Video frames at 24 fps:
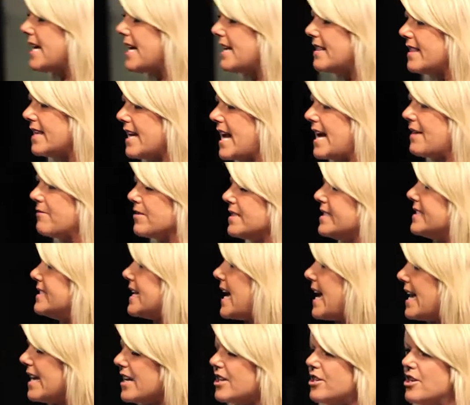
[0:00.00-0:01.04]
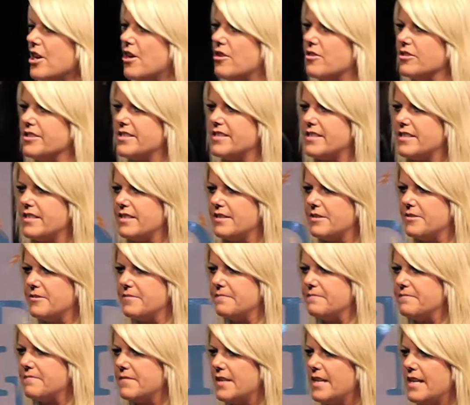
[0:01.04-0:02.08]
day that I was diagnosed.
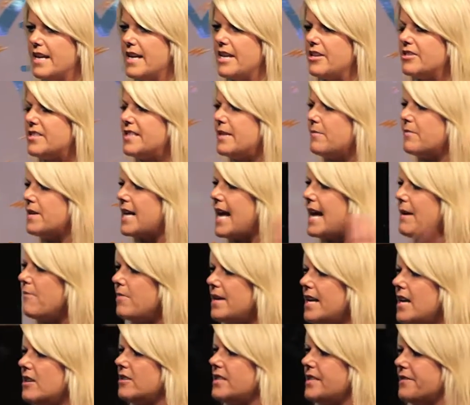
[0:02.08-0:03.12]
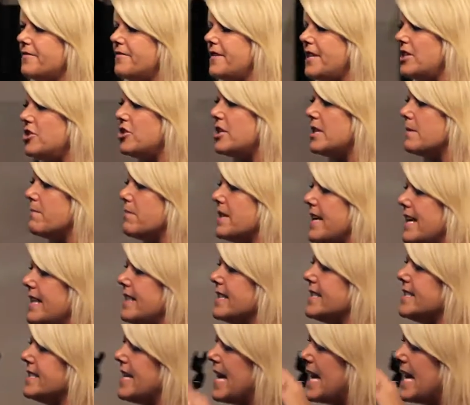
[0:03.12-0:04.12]
You see, when I went out to Fiji to play this